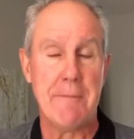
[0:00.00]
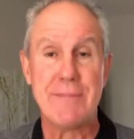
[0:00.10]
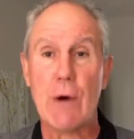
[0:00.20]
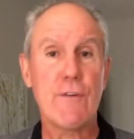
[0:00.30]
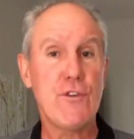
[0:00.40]

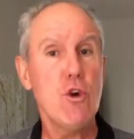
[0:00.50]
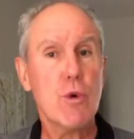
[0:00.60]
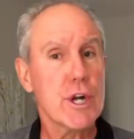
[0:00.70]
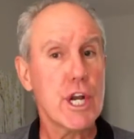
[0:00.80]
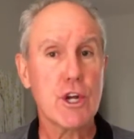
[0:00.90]
Now, if you
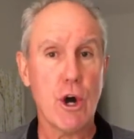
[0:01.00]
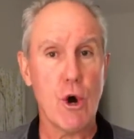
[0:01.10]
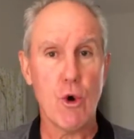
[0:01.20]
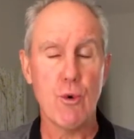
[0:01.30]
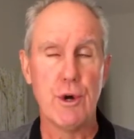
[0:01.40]
were going to
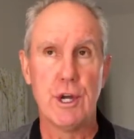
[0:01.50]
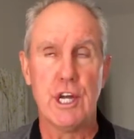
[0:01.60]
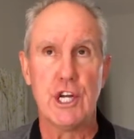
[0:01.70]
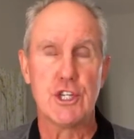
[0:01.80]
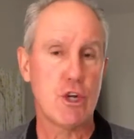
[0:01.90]
go
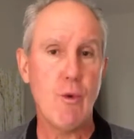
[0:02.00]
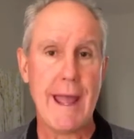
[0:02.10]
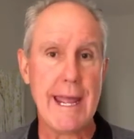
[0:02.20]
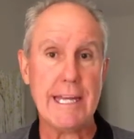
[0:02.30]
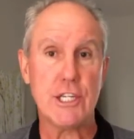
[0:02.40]
to
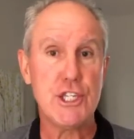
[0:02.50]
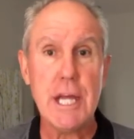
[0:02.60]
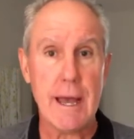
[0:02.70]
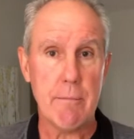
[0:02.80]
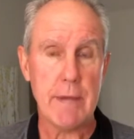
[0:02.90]
a
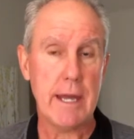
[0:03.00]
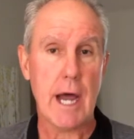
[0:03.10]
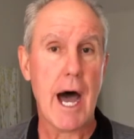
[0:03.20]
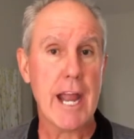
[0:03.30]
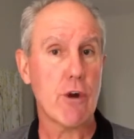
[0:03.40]
gym and
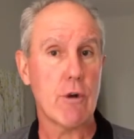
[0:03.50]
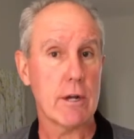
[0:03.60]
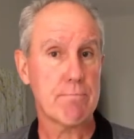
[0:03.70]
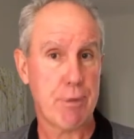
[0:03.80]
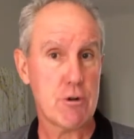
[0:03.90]
hire
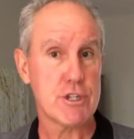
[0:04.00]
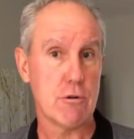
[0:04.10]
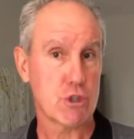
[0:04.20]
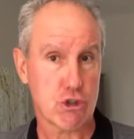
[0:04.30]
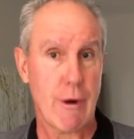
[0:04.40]
a
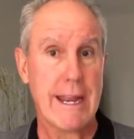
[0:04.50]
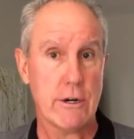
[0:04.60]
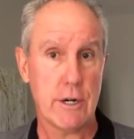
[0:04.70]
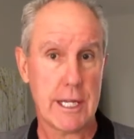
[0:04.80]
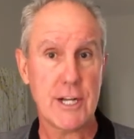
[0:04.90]
personal
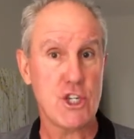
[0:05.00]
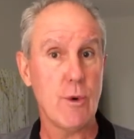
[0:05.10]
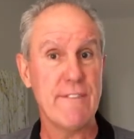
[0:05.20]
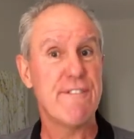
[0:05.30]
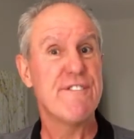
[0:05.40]
trainer to get you
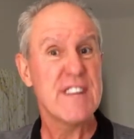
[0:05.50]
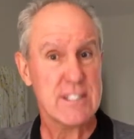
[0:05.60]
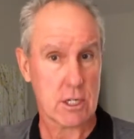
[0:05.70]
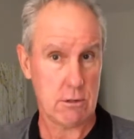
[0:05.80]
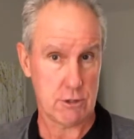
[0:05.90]
in
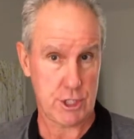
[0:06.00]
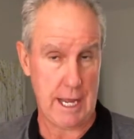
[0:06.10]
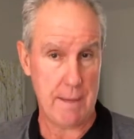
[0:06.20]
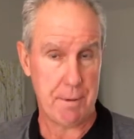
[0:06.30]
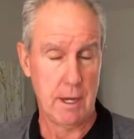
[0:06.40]
physical
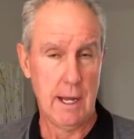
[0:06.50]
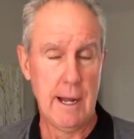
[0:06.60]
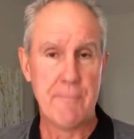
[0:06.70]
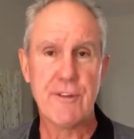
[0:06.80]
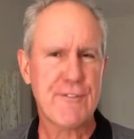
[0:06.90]
shape,
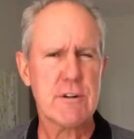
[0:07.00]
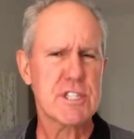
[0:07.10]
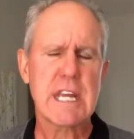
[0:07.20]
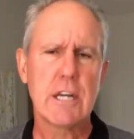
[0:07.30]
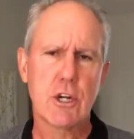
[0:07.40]
the
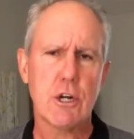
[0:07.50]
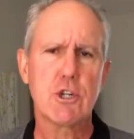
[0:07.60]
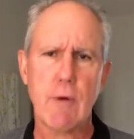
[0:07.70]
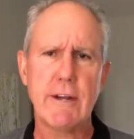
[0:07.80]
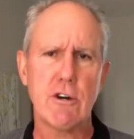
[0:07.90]
first thing a good
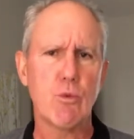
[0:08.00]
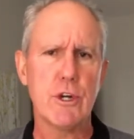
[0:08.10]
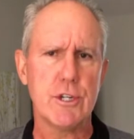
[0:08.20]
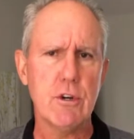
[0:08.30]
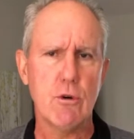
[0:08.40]
trainer
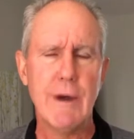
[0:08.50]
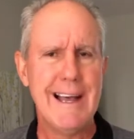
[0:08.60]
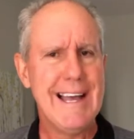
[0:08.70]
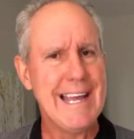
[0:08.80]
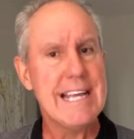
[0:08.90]
would do
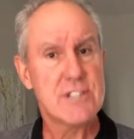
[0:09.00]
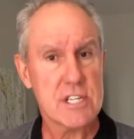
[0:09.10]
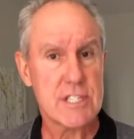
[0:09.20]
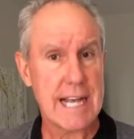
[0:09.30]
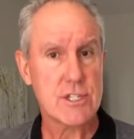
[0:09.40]
is
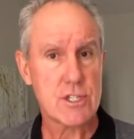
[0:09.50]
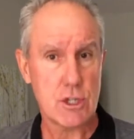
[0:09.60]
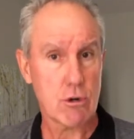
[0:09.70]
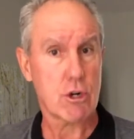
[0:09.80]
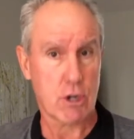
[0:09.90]
assess
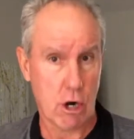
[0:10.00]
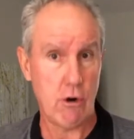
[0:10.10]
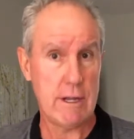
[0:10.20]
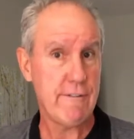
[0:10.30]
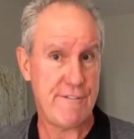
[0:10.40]
your
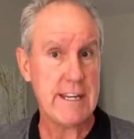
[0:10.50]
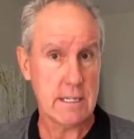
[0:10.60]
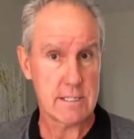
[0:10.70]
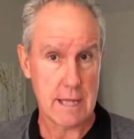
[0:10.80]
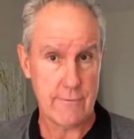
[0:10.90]
current
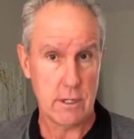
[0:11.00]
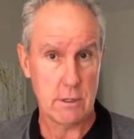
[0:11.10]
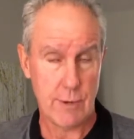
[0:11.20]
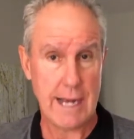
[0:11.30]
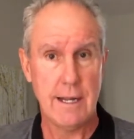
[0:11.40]
fitness level,
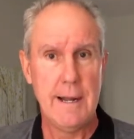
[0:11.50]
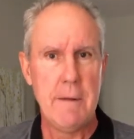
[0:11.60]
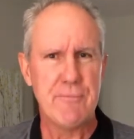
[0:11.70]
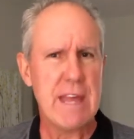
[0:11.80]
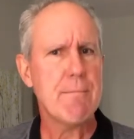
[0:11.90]
right?
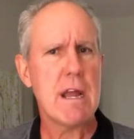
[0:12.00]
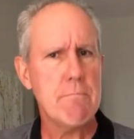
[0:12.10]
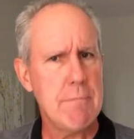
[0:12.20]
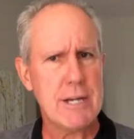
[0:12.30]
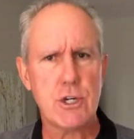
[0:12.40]
They might
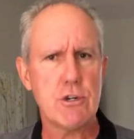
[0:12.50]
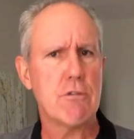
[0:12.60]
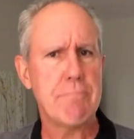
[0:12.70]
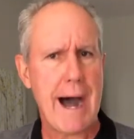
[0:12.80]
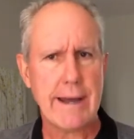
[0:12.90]
measure
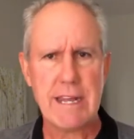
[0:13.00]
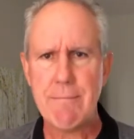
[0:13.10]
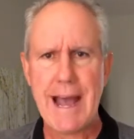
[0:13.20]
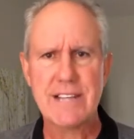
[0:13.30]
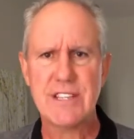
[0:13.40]
your body
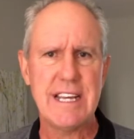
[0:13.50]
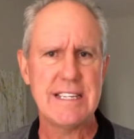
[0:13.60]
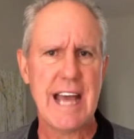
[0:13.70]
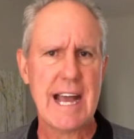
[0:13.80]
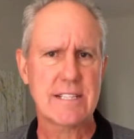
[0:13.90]
mass
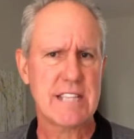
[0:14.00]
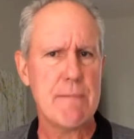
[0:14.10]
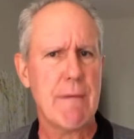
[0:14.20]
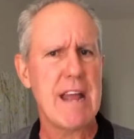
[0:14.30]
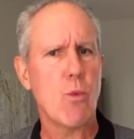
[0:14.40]
index. They
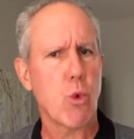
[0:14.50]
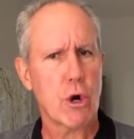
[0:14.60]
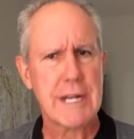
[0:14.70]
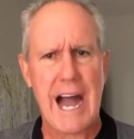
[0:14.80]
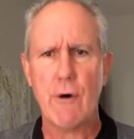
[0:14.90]
might
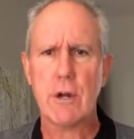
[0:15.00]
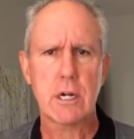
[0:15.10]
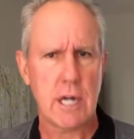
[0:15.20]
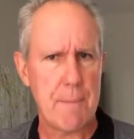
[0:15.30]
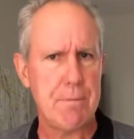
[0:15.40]
work out a
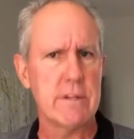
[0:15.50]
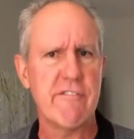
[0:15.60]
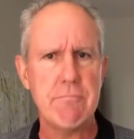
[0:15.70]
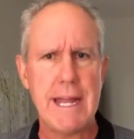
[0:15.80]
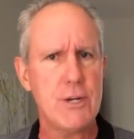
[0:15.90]
couple
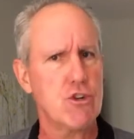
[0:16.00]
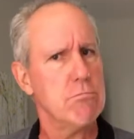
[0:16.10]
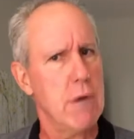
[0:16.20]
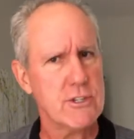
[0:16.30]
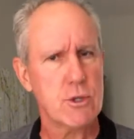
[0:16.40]
of major
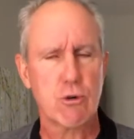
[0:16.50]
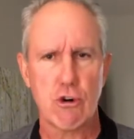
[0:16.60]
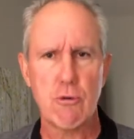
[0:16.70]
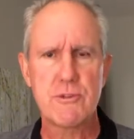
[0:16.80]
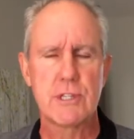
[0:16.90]
muscle
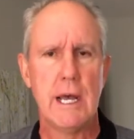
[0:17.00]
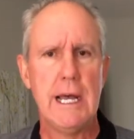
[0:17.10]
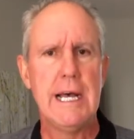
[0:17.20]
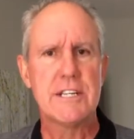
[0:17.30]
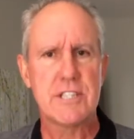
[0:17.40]
groups
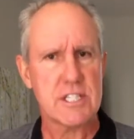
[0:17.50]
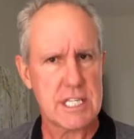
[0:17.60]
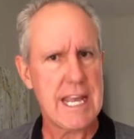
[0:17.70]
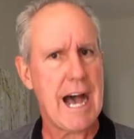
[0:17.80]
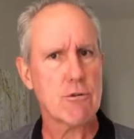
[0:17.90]
to
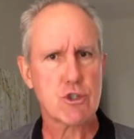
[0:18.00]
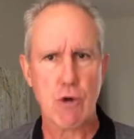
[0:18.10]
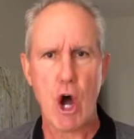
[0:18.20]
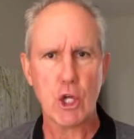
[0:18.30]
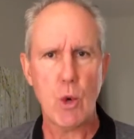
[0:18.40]
see how
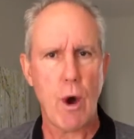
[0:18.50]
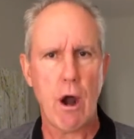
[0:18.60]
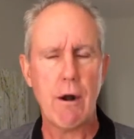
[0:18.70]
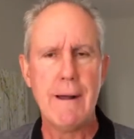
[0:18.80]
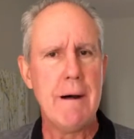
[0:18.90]
strong you
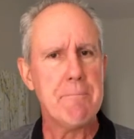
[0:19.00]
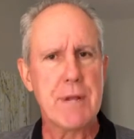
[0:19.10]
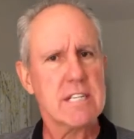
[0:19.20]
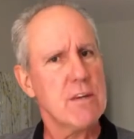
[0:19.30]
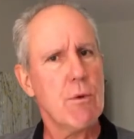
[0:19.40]
are,
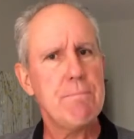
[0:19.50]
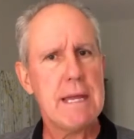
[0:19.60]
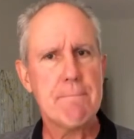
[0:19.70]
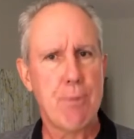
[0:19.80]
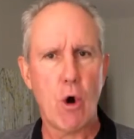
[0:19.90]
because it would be
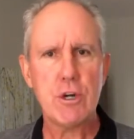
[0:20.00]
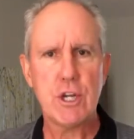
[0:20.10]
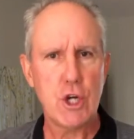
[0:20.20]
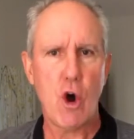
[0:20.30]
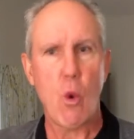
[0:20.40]
important
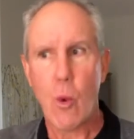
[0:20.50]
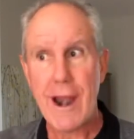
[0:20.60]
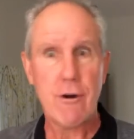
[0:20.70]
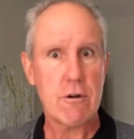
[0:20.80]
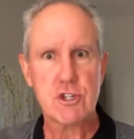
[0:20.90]
to know
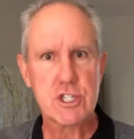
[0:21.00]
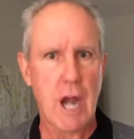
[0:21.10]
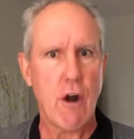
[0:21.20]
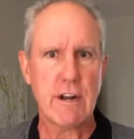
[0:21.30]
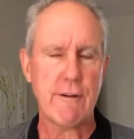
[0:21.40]
where you're
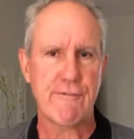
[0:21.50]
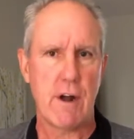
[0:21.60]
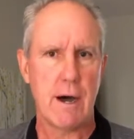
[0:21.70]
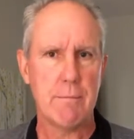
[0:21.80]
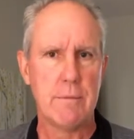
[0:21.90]
starting
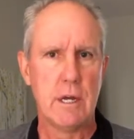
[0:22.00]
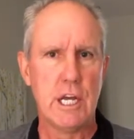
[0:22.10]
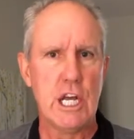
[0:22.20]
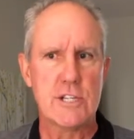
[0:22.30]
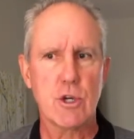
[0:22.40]
from
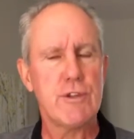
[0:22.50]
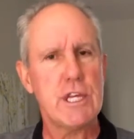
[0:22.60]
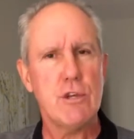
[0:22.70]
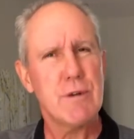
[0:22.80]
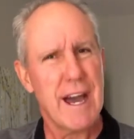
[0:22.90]
so
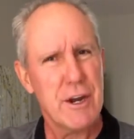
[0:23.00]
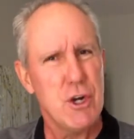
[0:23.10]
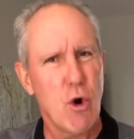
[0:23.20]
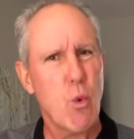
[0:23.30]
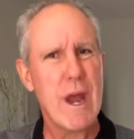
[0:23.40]
that you kind of
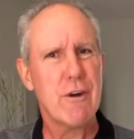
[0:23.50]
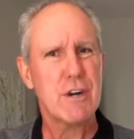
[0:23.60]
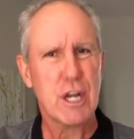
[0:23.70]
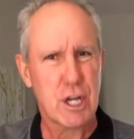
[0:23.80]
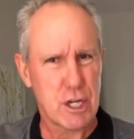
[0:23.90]
know where
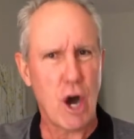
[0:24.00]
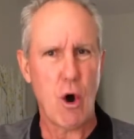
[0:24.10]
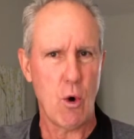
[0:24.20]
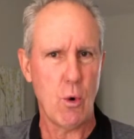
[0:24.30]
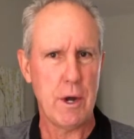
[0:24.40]
to
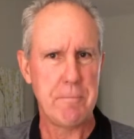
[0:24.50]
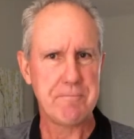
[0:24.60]
go.